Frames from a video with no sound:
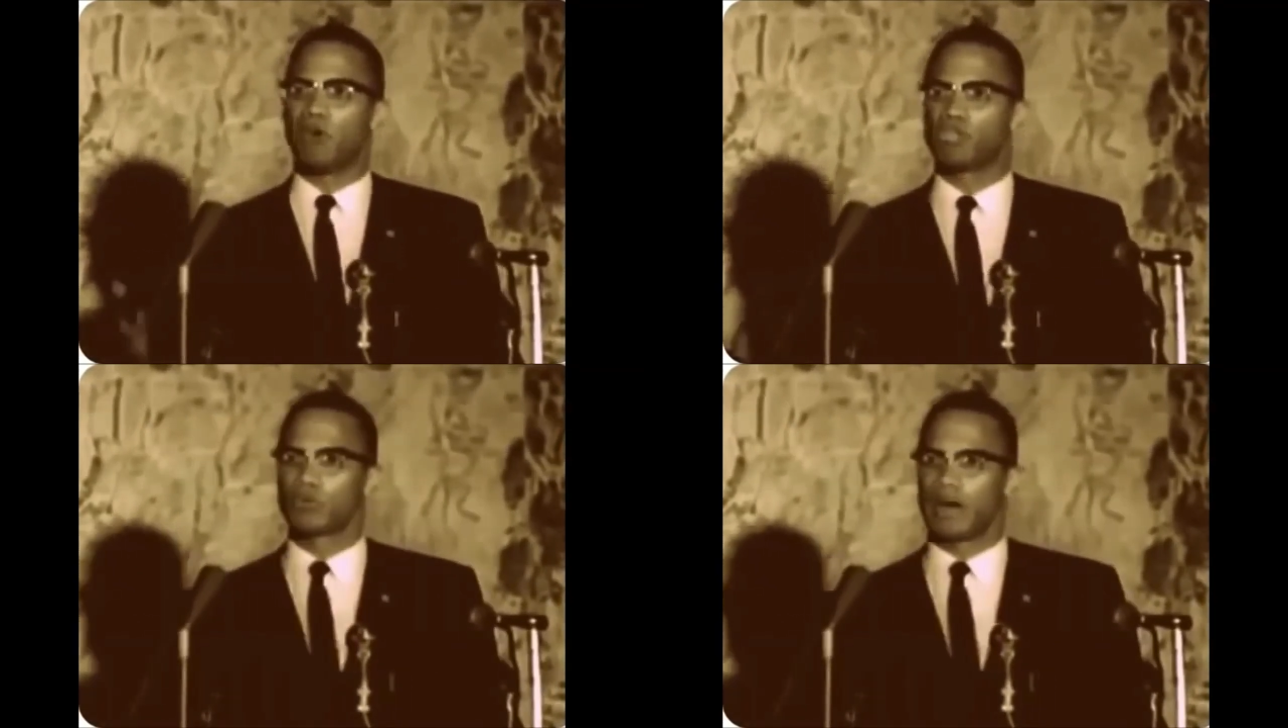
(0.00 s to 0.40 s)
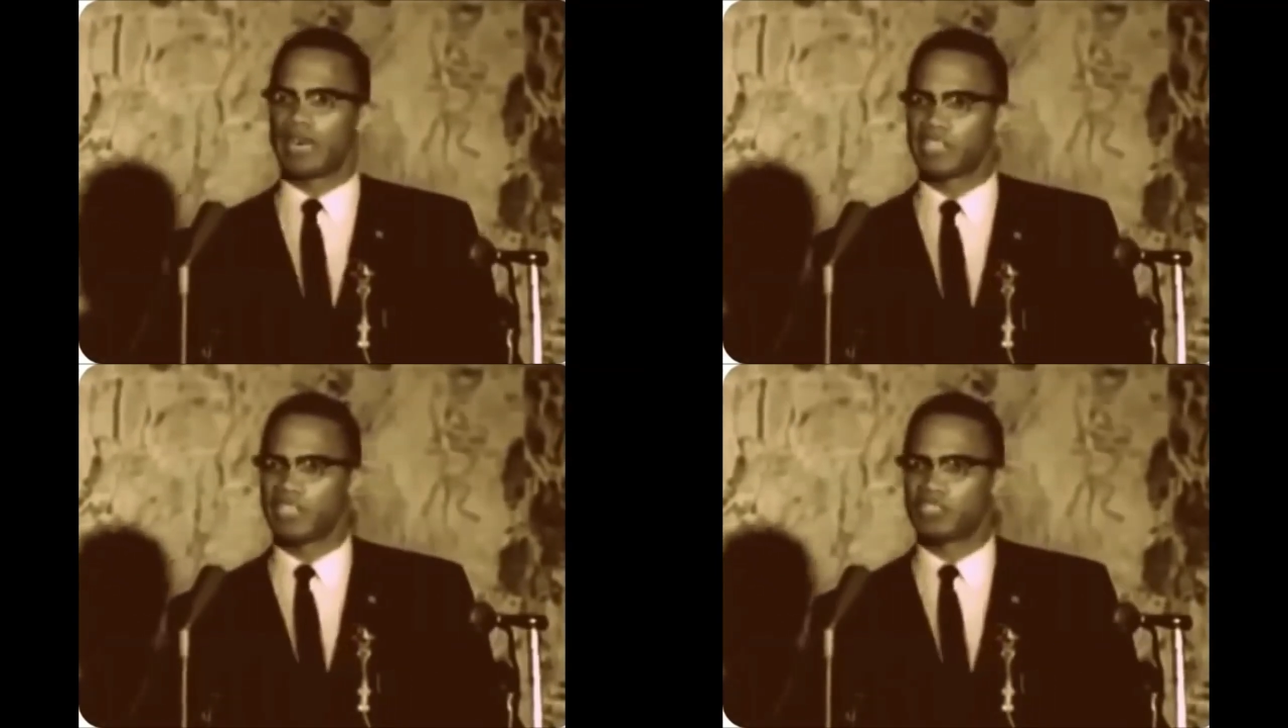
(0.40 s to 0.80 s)
the
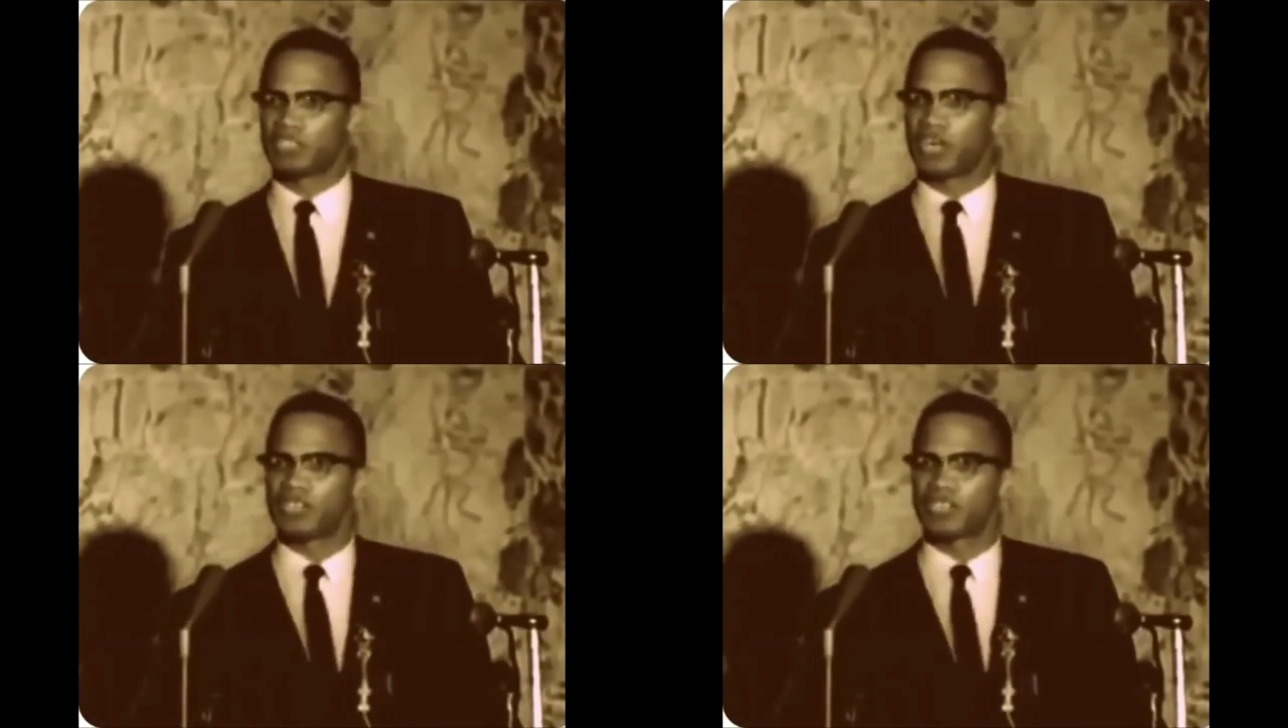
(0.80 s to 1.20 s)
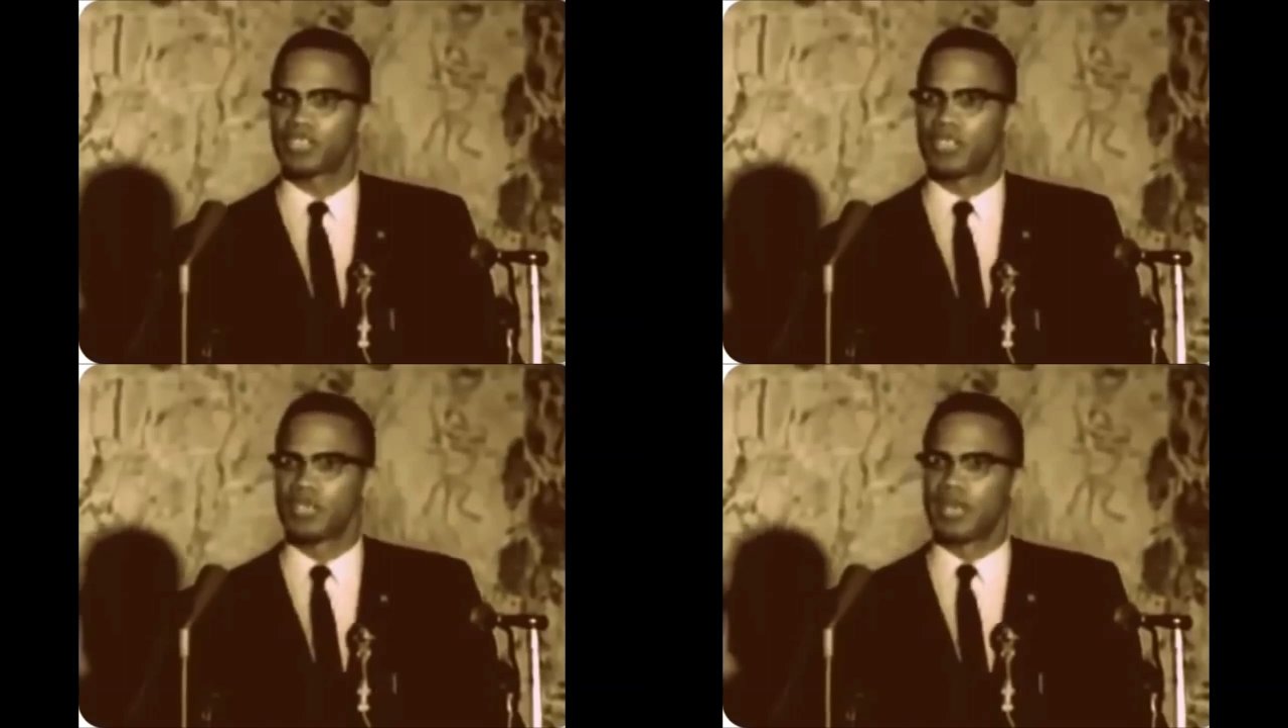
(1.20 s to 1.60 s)
bourgeoisie
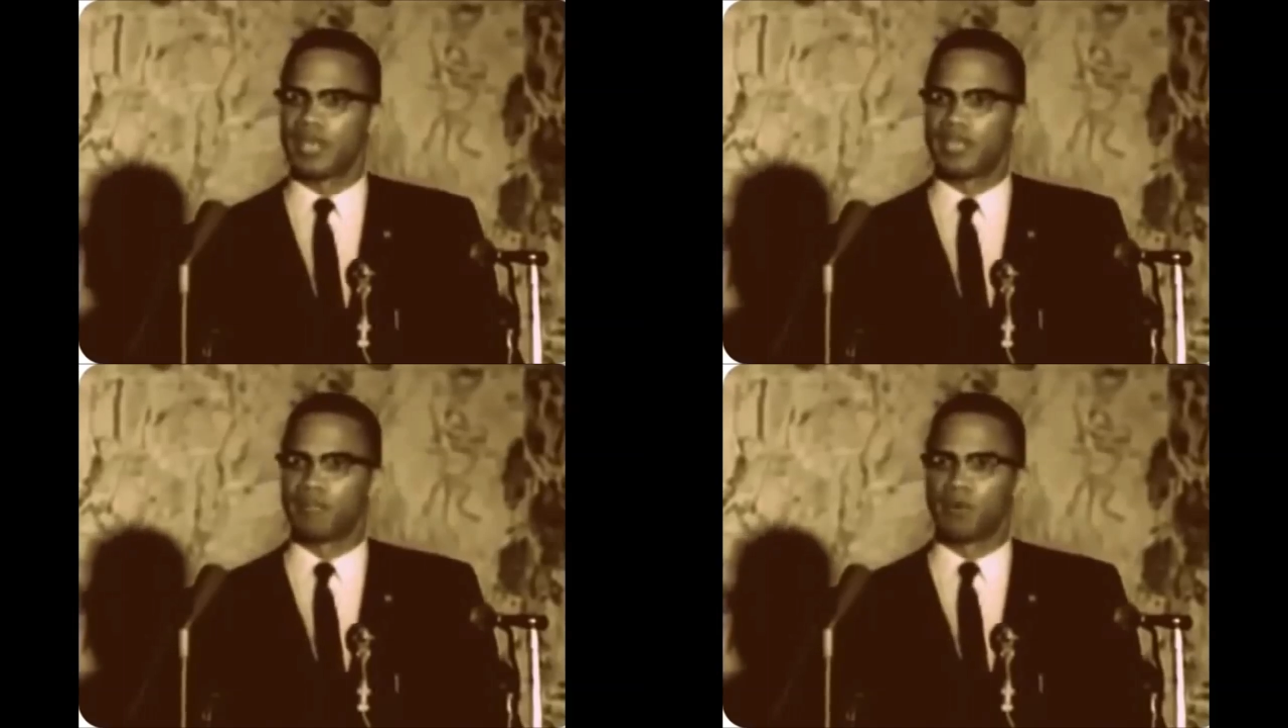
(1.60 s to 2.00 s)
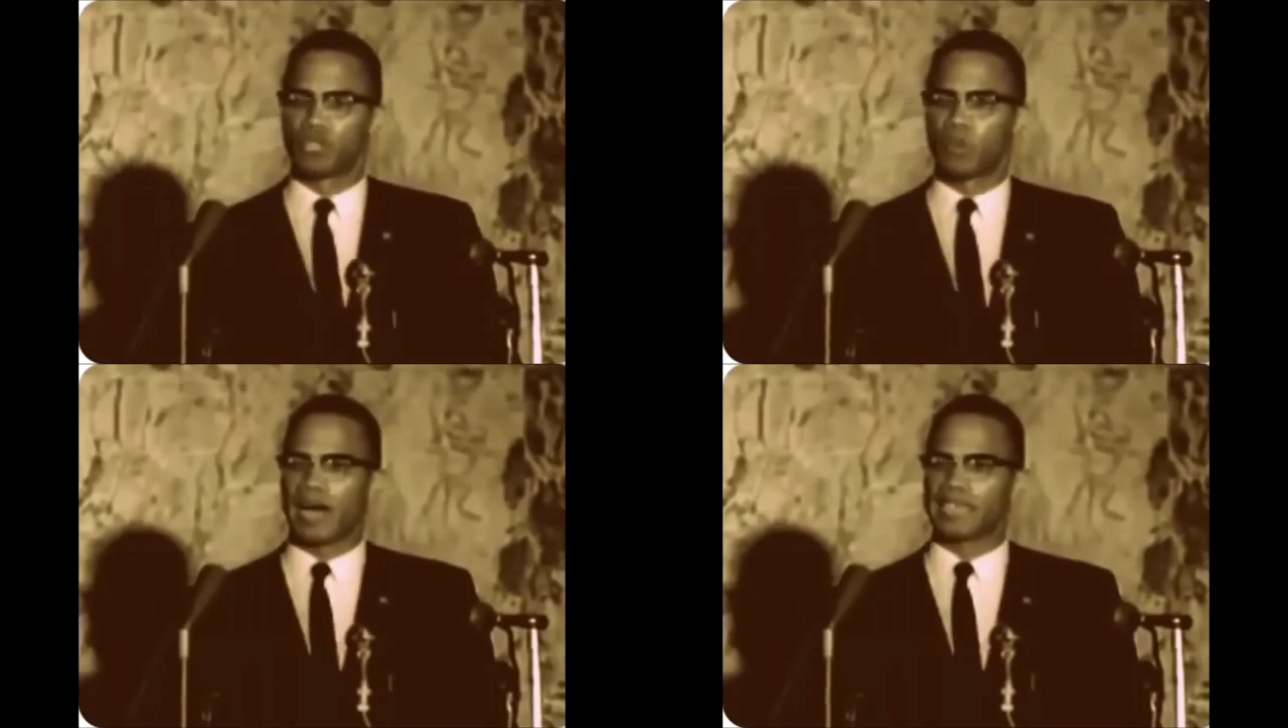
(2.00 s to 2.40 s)
church, and the
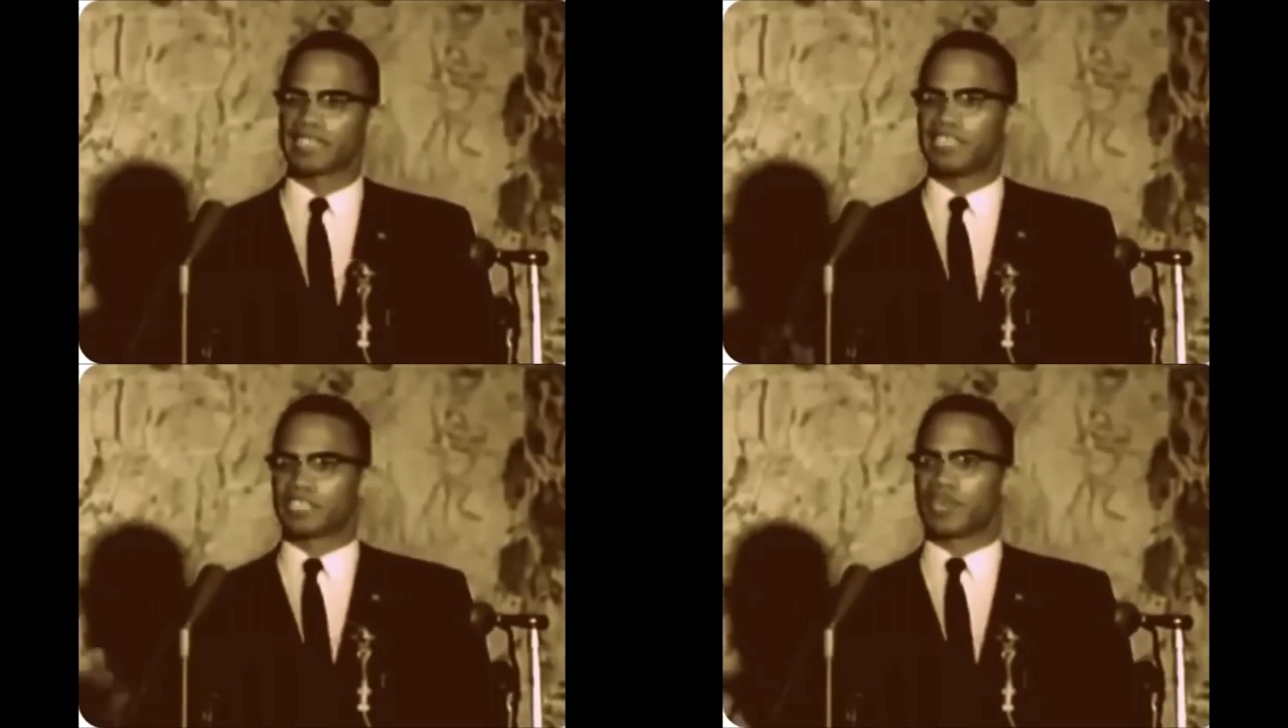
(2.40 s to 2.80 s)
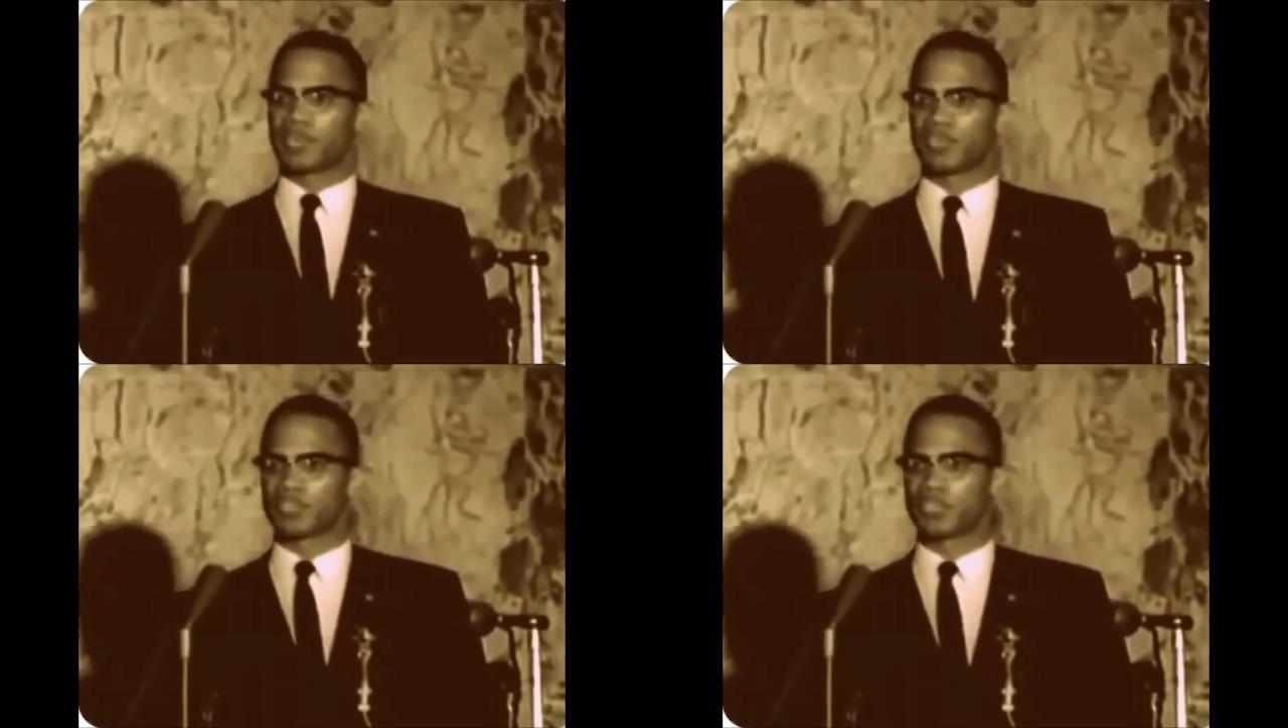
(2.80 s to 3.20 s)
bourgeoisie
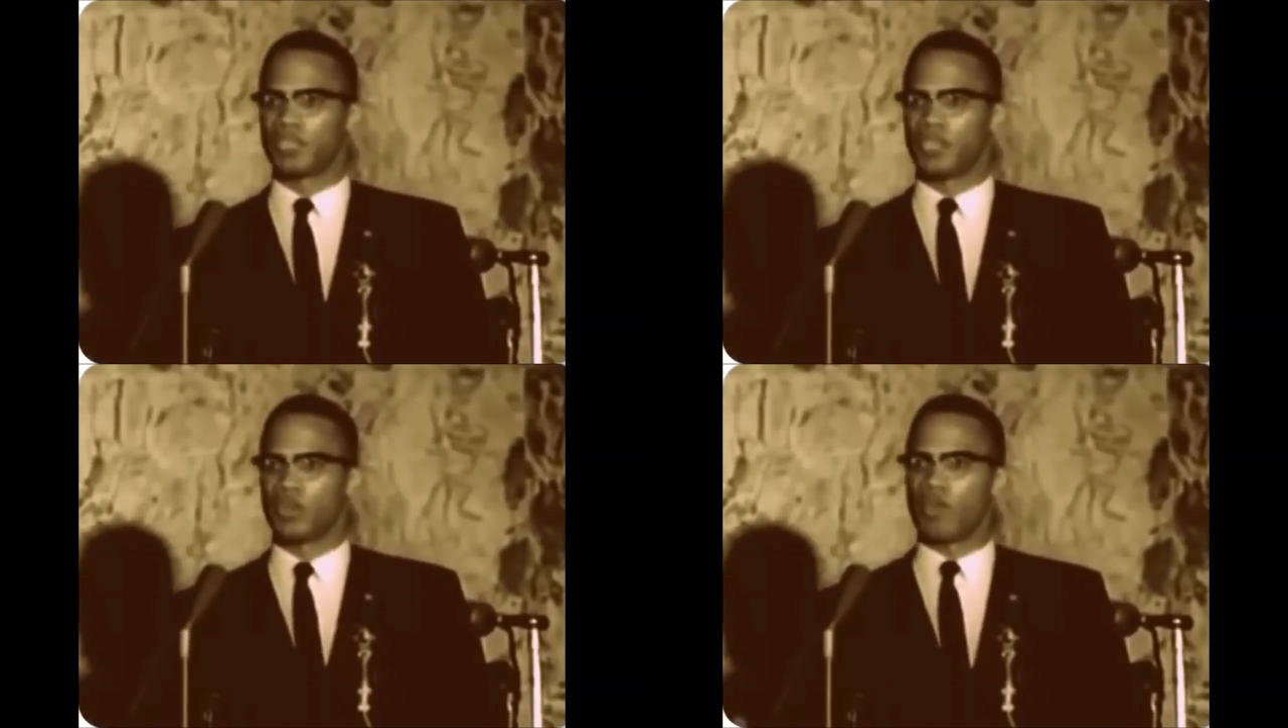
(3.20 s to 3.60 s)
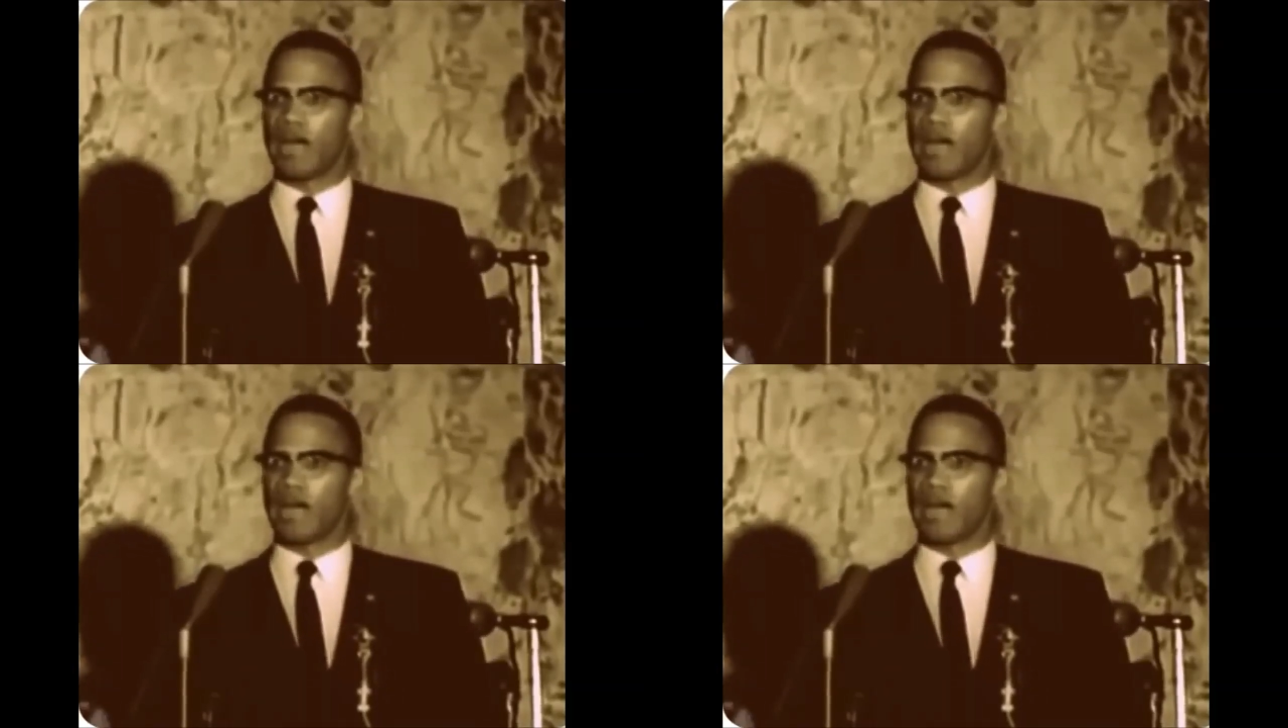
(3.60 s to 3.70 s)
circles.